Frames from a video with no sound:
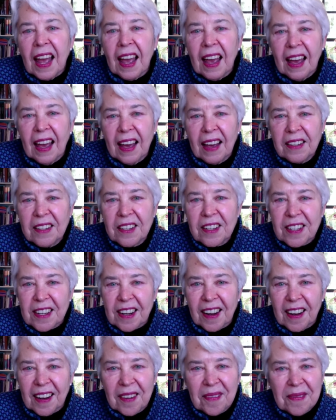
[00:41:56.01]
and
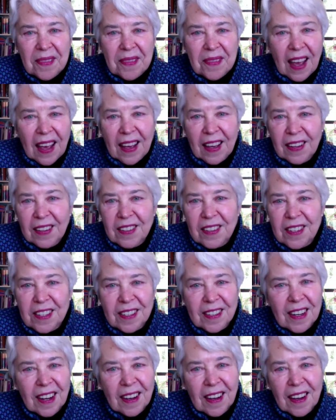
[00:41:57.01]
um, and
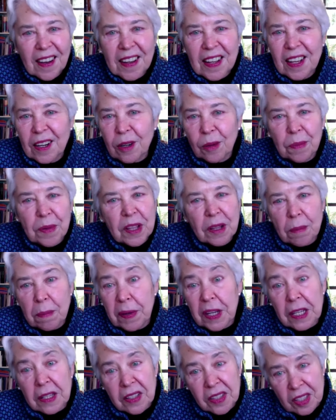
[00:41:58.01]
uh, it'll be the
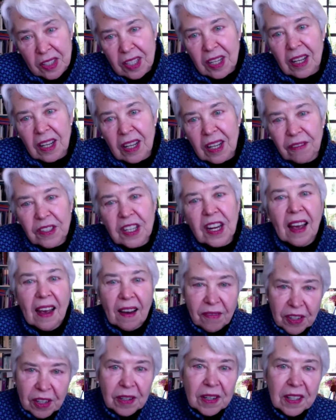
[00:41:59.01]
biggest gift
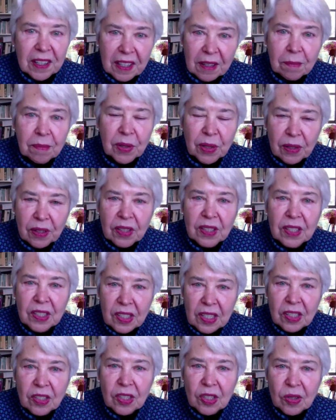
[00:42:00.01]
ever in
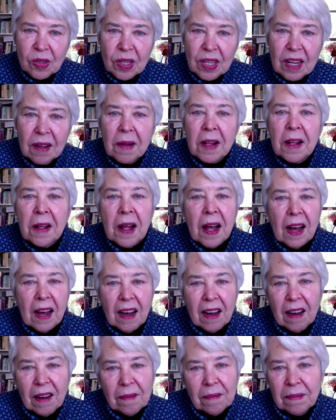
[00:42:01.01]
Berkeley's history.
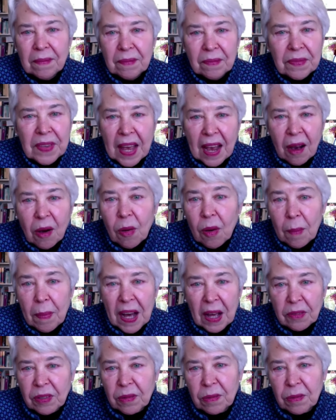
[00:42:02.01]
Um, now about